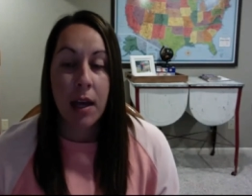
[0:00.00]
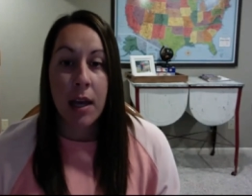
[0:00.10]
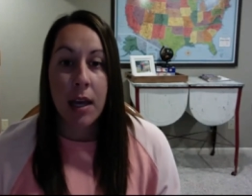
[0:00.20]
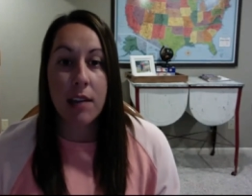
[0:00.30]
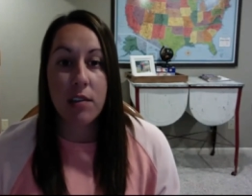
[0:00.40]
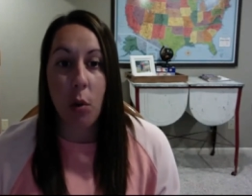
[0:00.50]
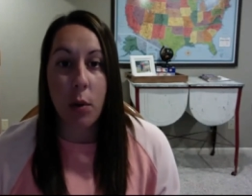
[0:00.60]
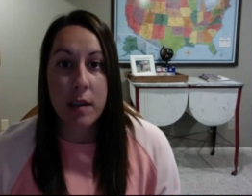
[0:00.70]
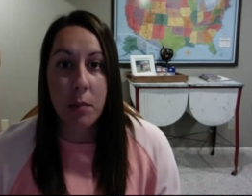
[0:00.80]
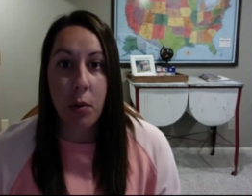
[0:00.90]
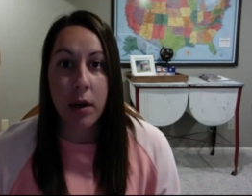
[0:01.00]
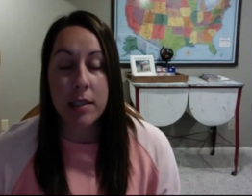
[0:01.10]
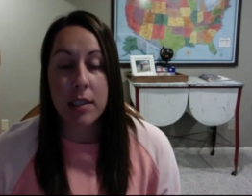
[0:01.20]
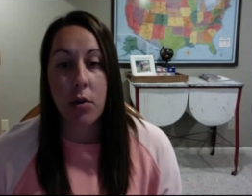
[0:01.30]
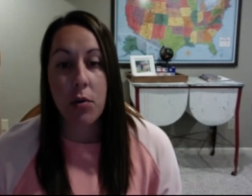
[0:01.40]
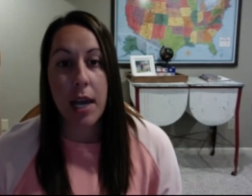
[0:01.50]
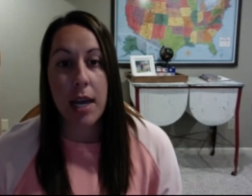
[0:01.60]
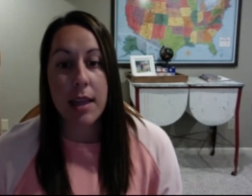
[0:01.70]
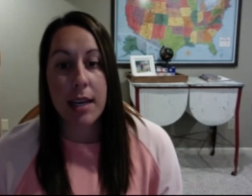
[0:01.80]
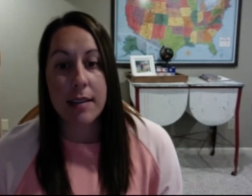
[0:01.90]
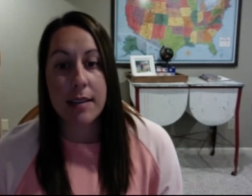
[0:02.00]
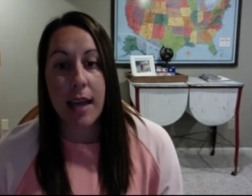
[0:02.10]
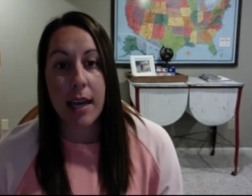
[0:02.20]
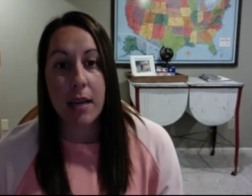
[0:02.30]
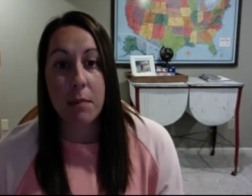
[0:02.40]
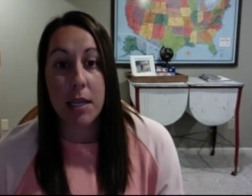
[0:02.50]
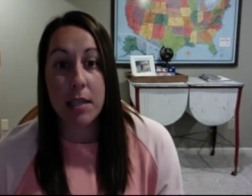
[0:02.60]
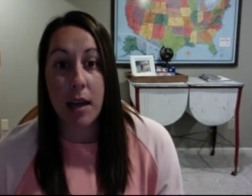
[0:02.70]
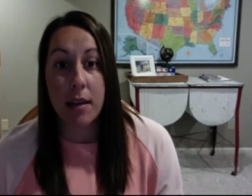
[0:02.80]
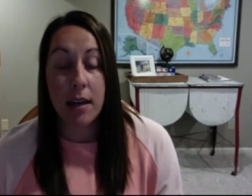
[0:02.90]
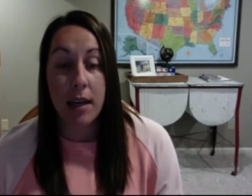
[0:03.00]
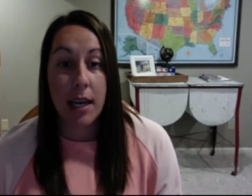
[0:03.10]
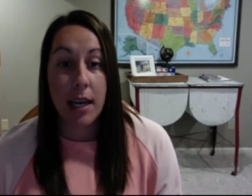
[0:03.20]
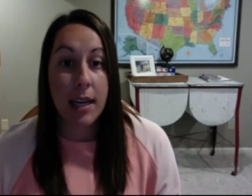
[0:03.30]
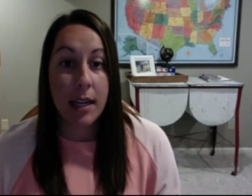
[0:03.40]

It's always important to create things that can be done in